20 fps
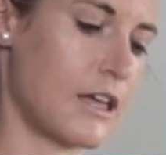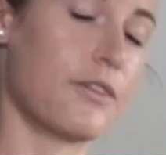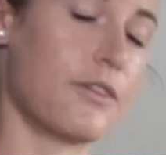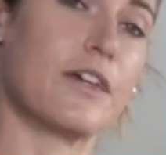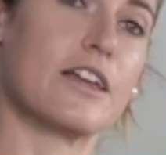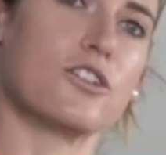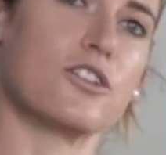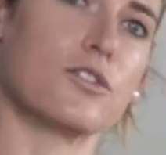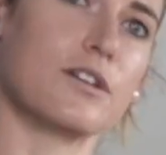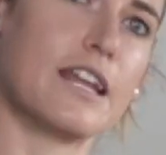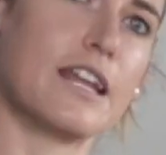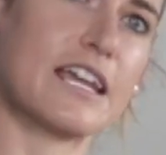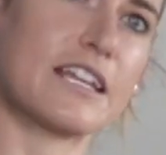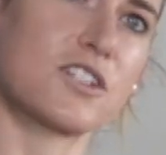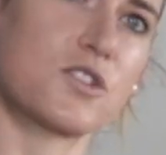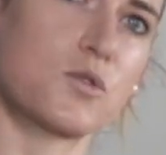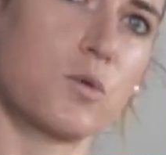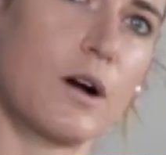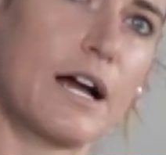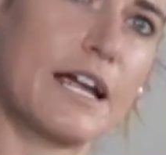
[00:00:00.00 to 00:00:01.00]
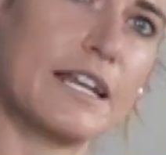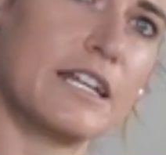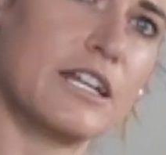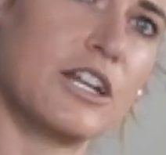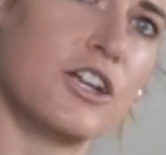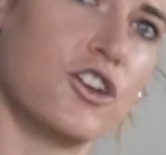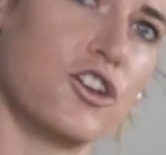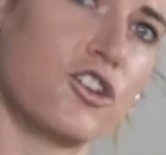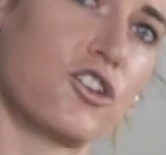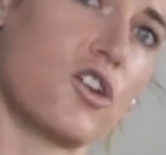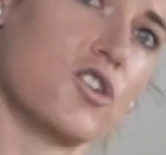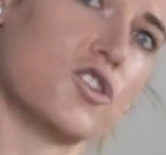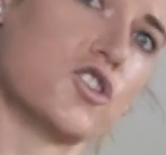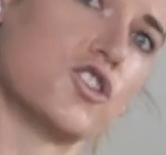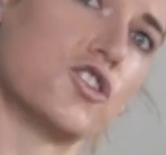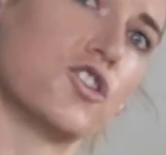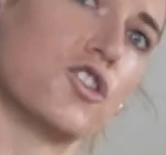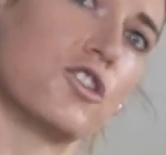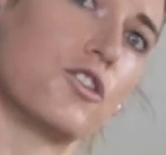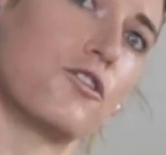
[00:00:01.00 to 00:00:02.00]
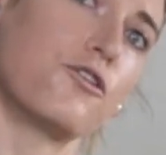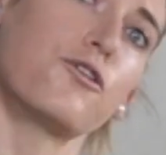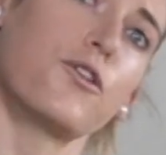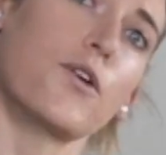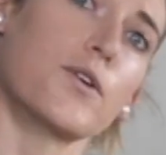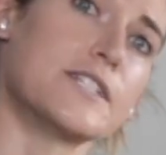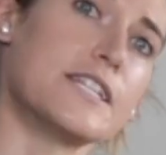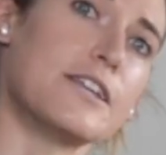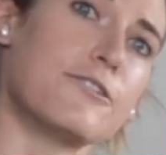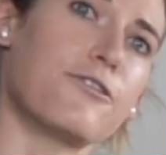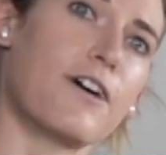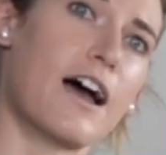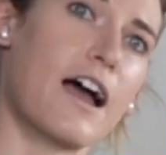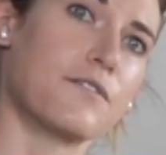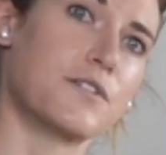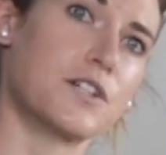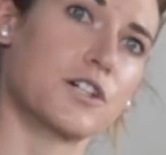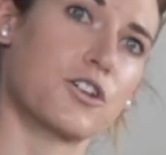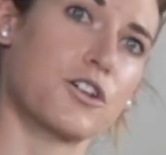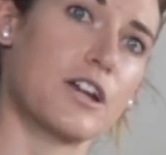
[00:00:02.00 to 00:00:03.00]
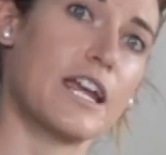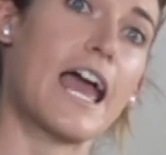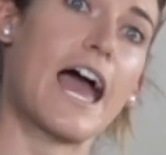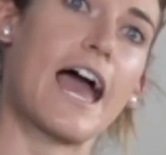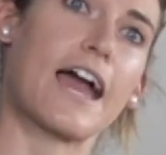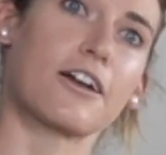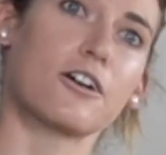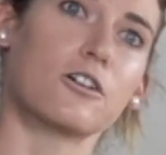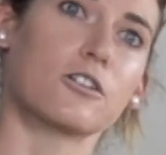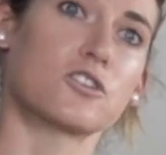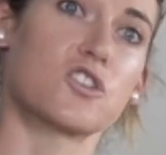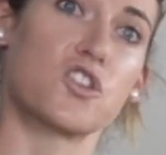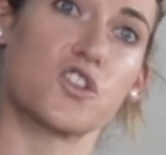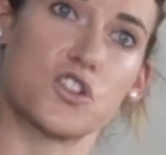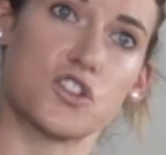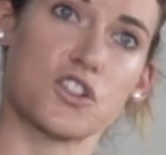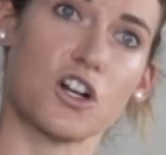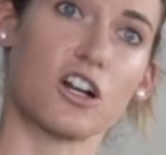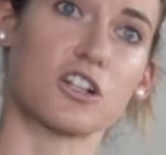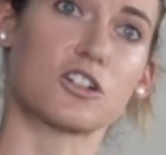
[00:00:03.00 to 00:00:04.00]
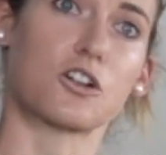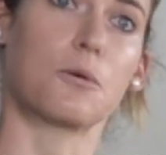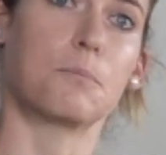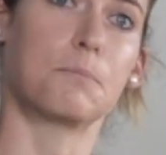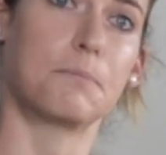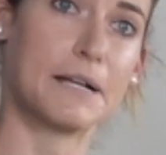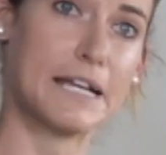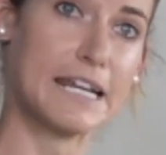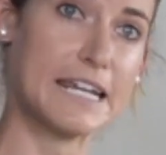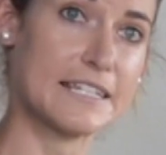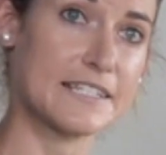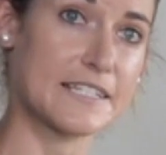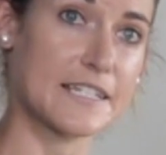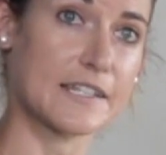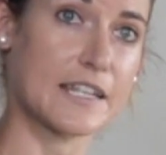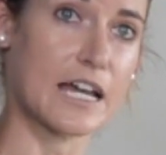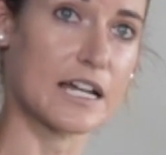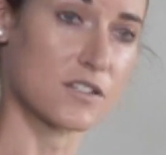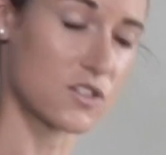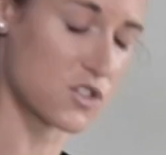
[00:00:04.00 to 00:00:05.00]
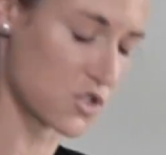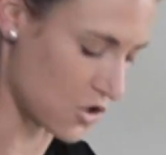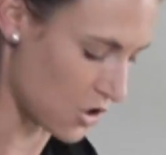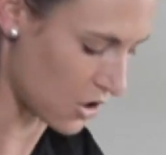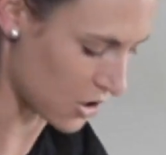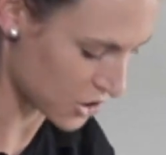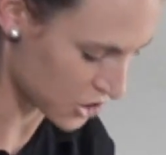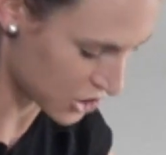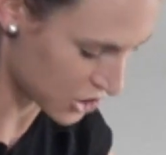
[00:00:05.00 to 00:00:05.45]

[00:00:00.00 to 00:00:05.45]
Then your next one, you're going to do it at a 45-degree angle to start completing that star